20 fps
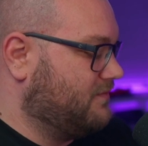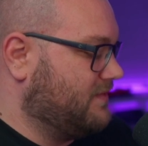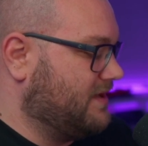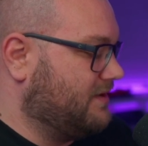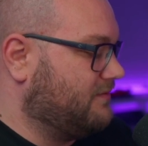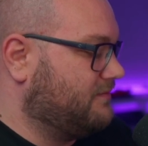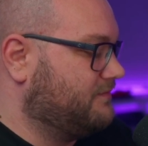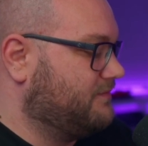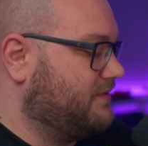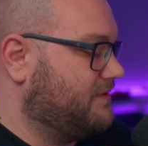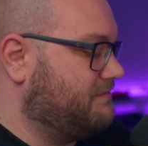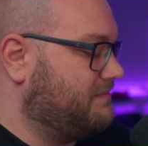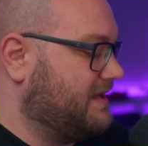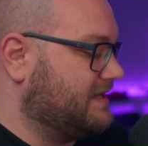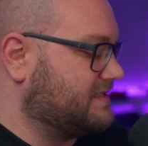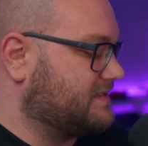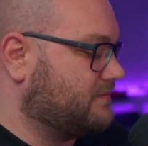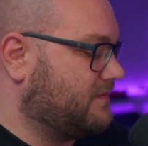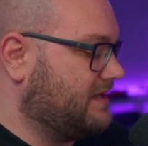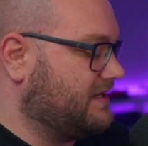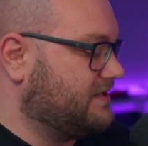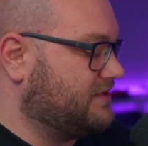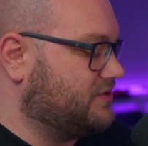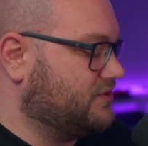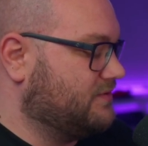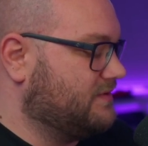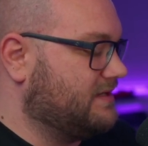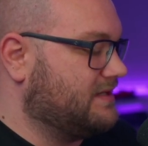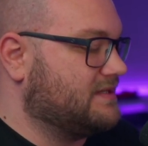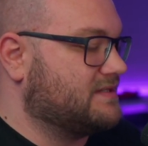Well, the best way to
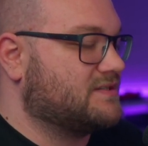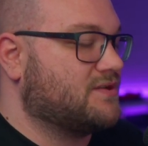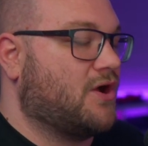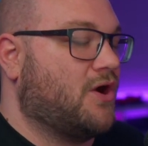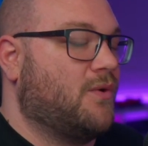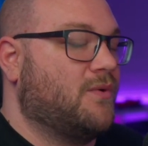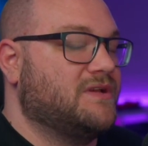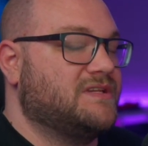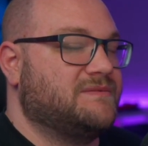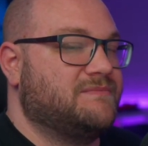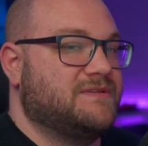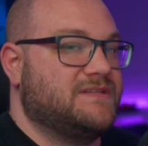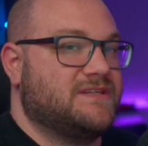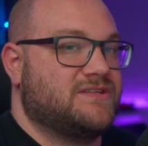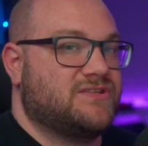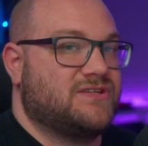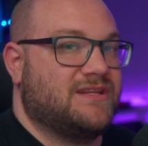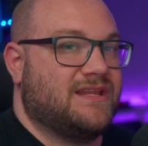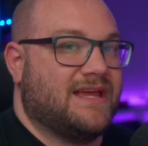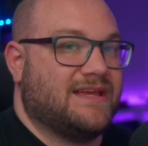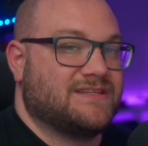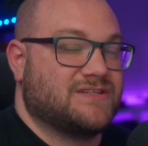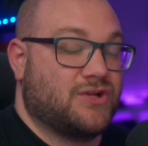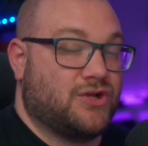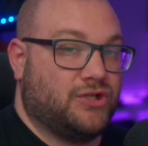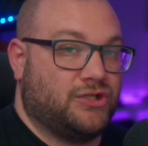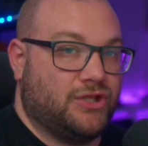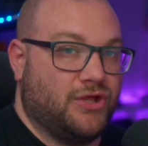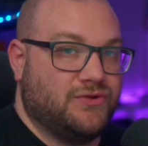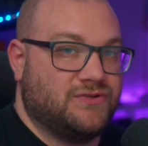do it is to always position it as
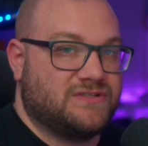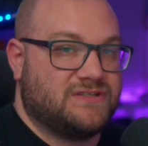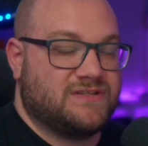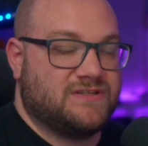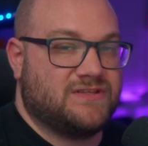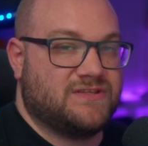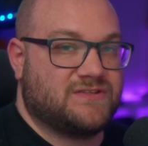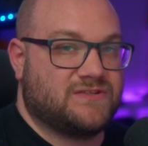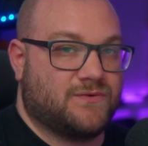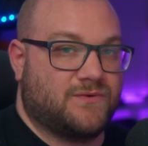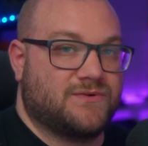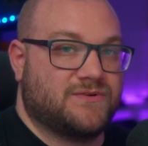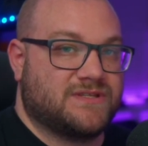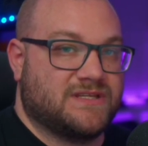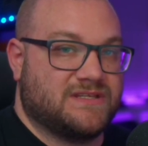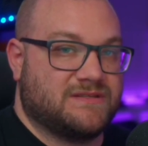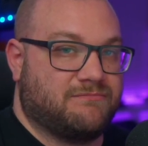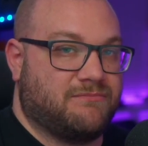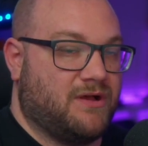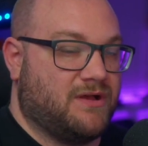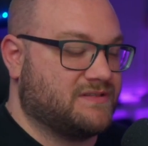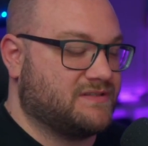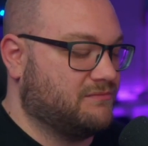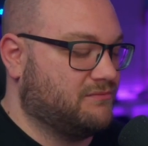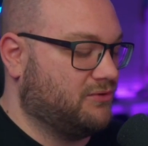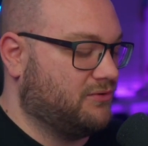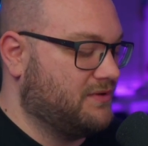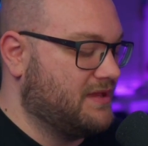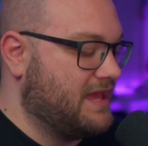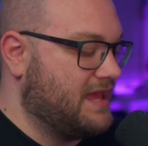close to the source as
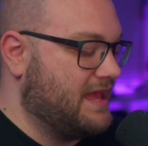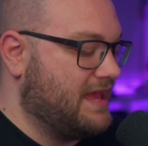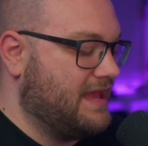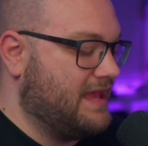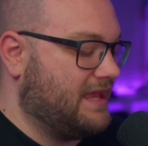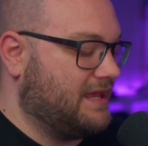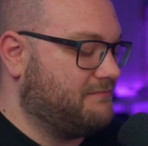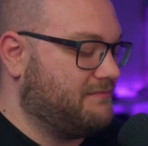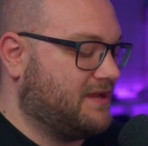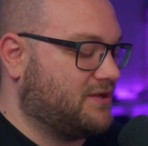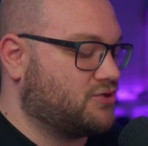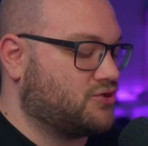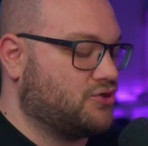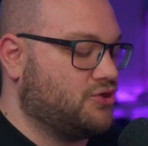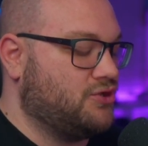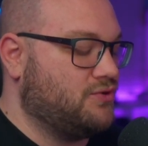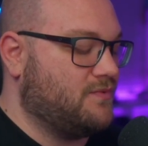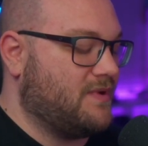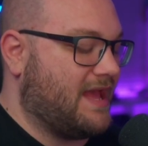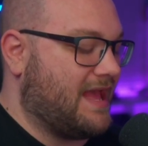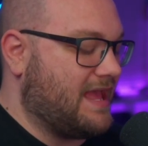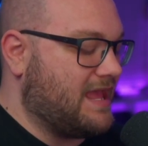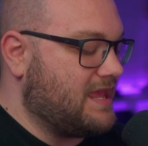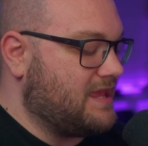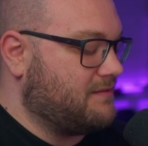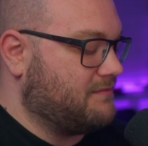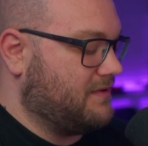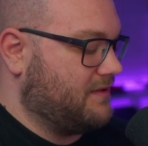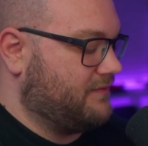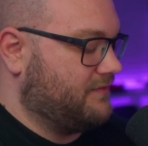possible and make sure you
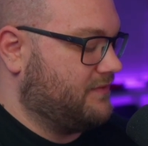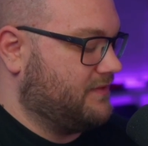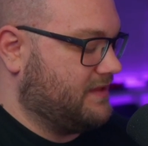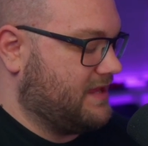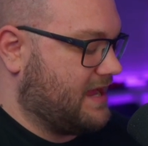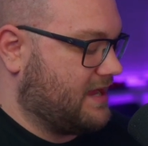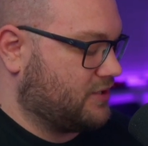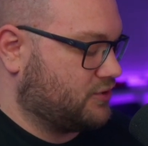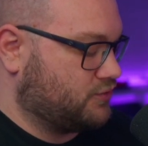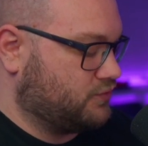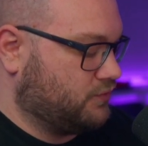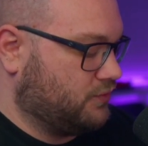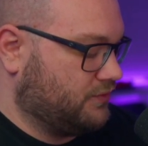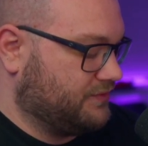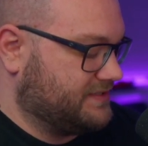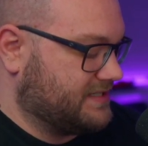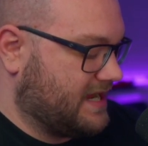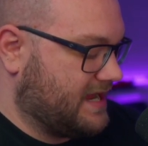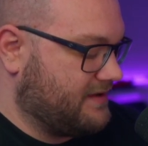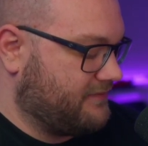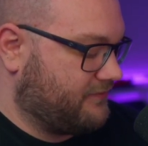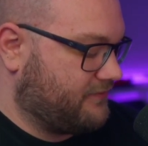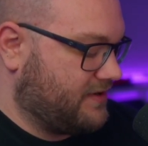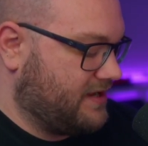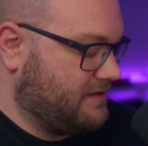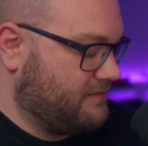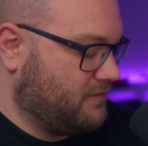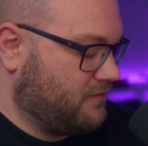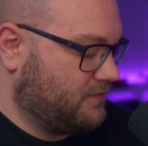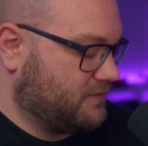aim the actual
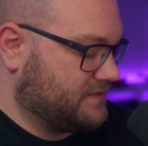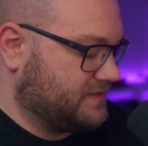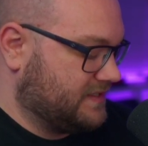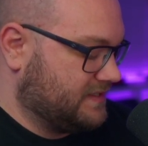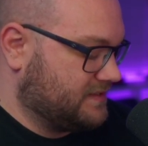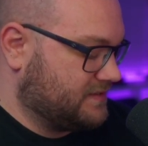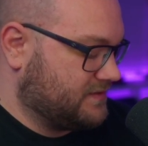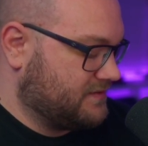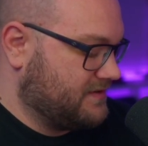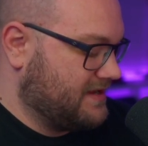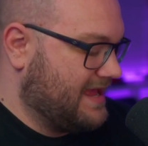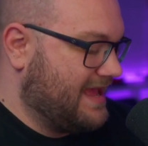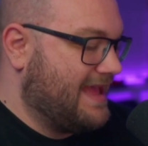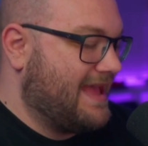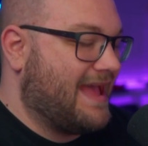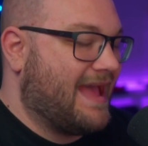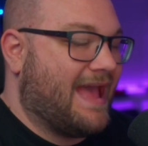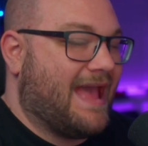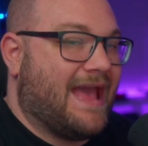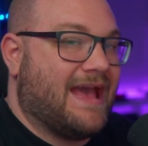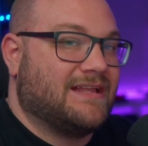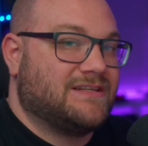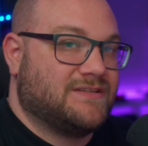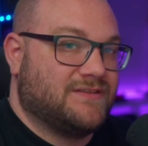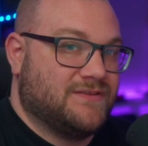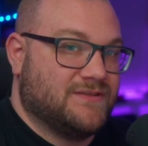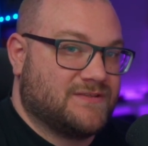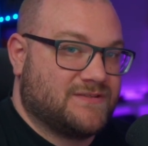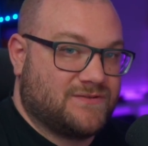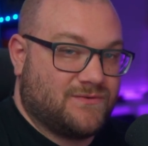diaphragm or sensor at
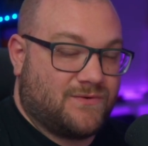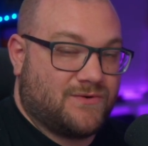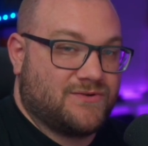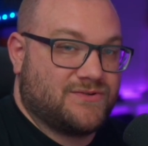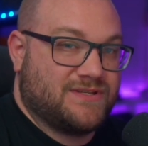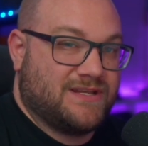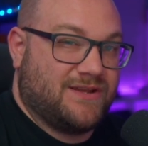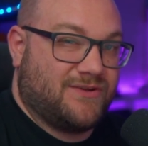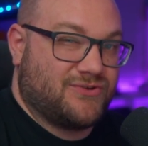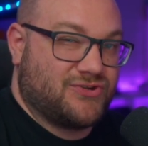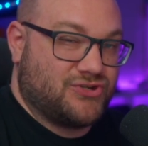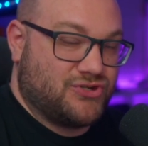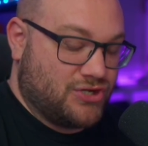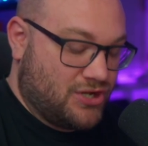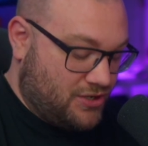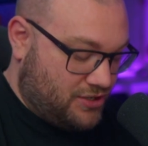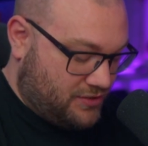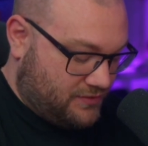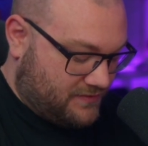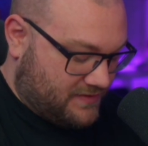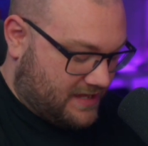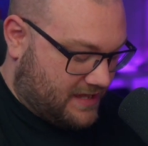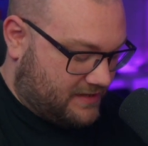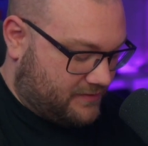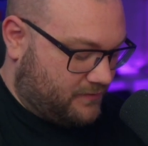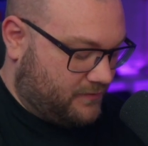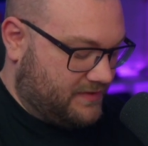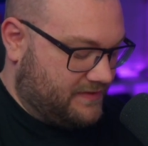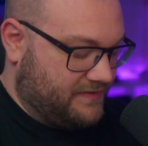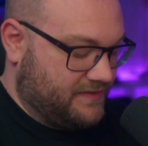the source. And I'll show you
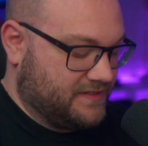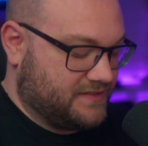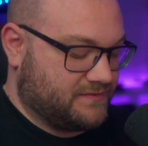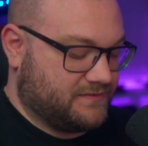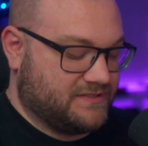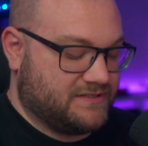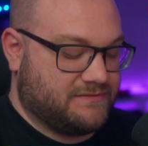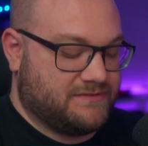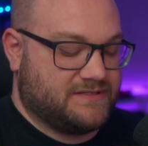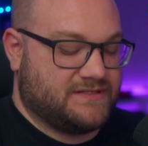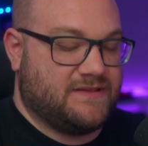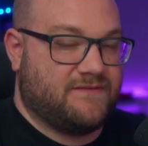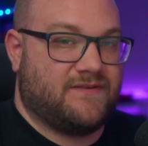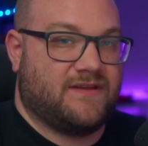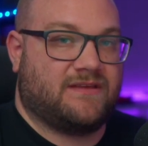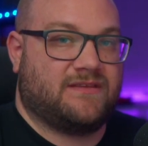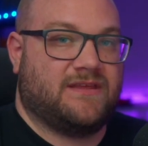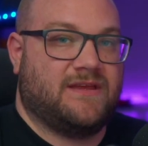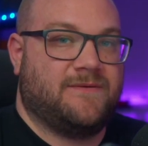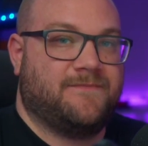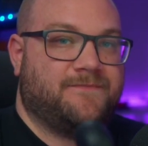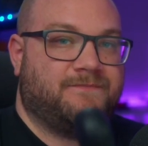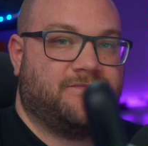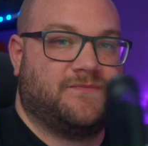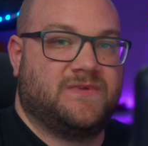that with this one specifically.